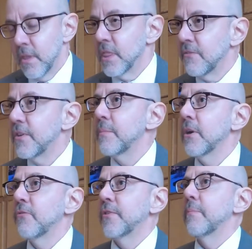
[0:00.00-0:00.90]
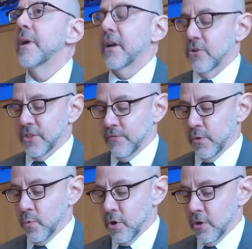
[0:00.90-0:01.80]
The female filmmakers of the
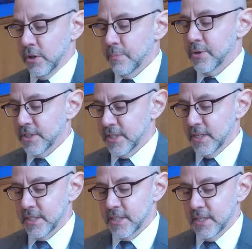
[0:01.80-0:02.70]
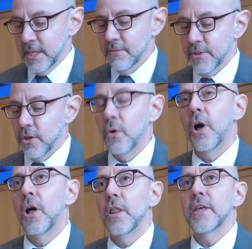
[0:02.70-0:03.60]
world persist, even though
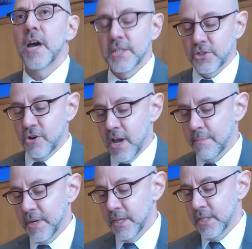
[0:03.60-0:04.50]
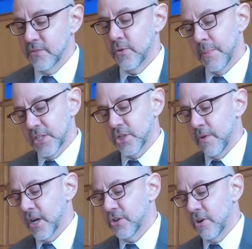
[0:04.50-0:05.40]
all the Oscar nominees for Best
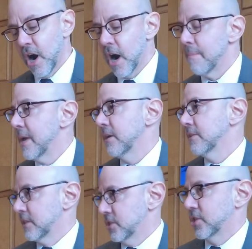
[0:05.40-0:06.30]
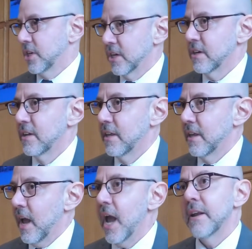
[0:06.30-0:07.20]
Director are male this year,
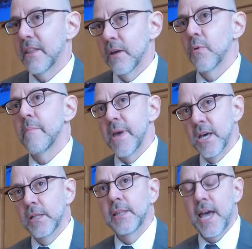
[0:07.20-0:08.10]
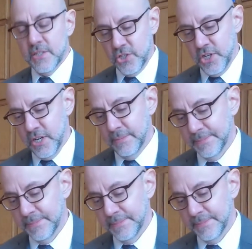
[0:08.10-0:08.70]
and they were male last year.